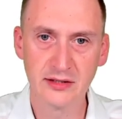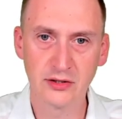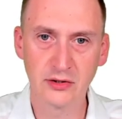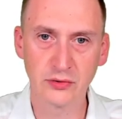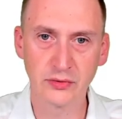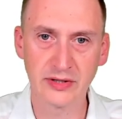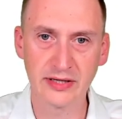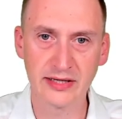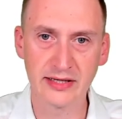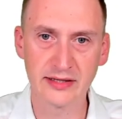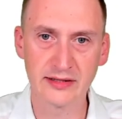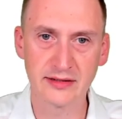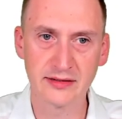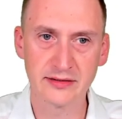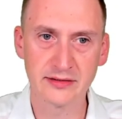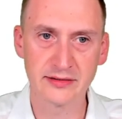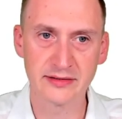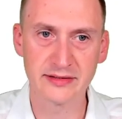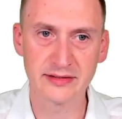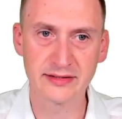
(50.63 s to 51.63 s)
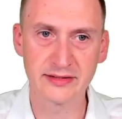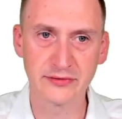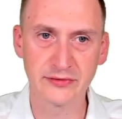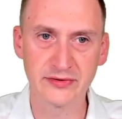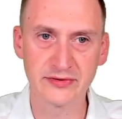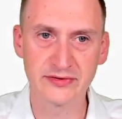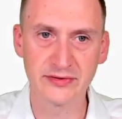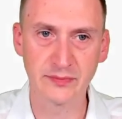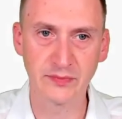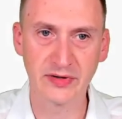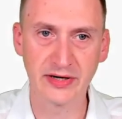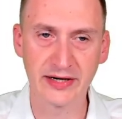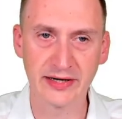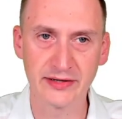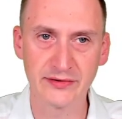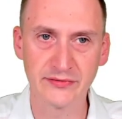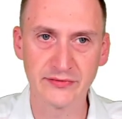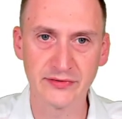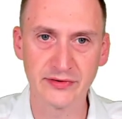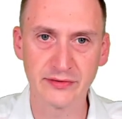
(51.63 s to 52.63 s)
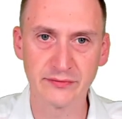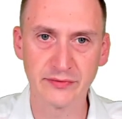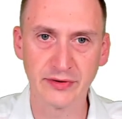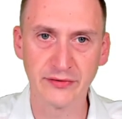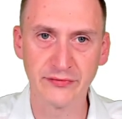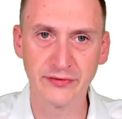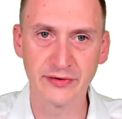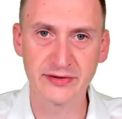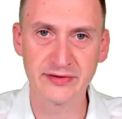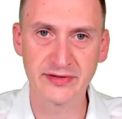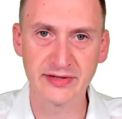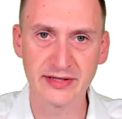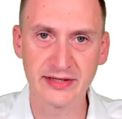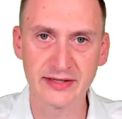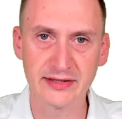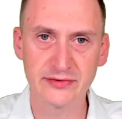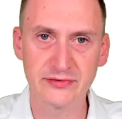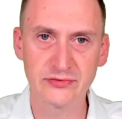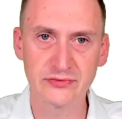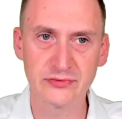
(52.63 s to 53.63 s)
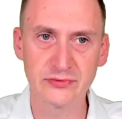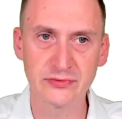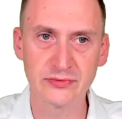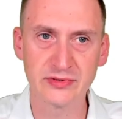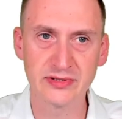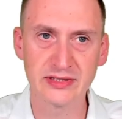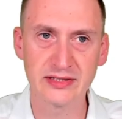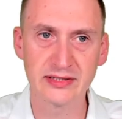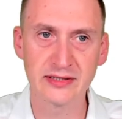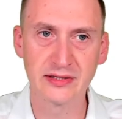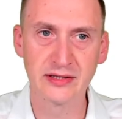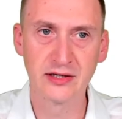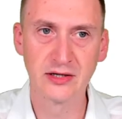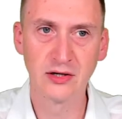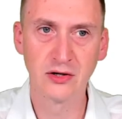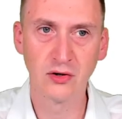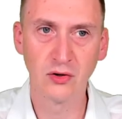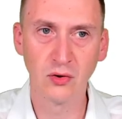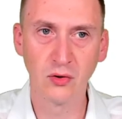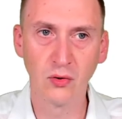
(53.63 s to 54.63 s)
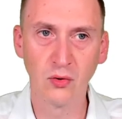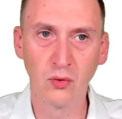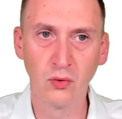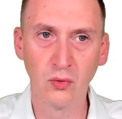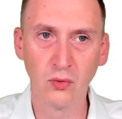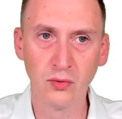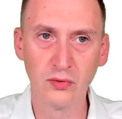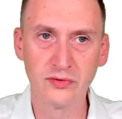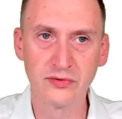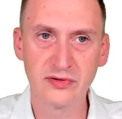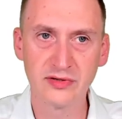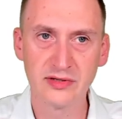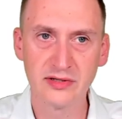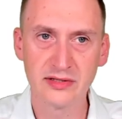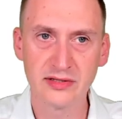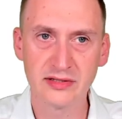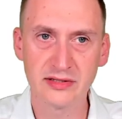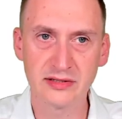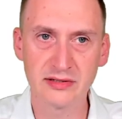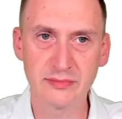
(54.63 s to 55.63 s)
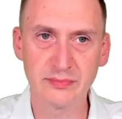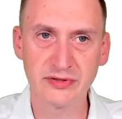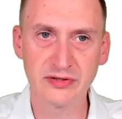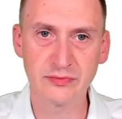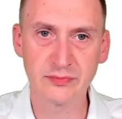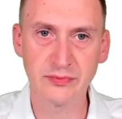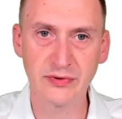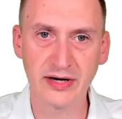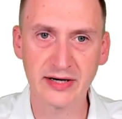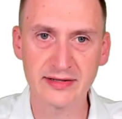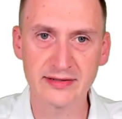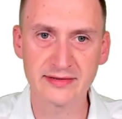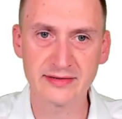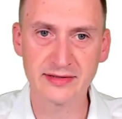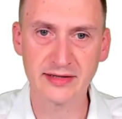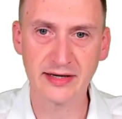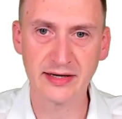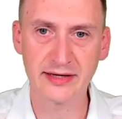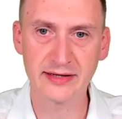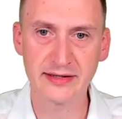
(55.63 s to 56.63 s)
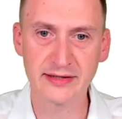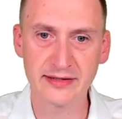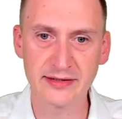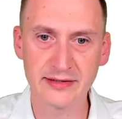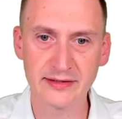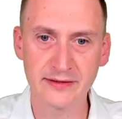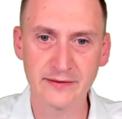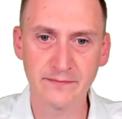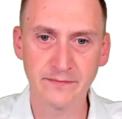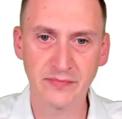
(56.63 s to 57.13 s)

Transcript: okay, there is some kind of a reference here to the old best practice guide here.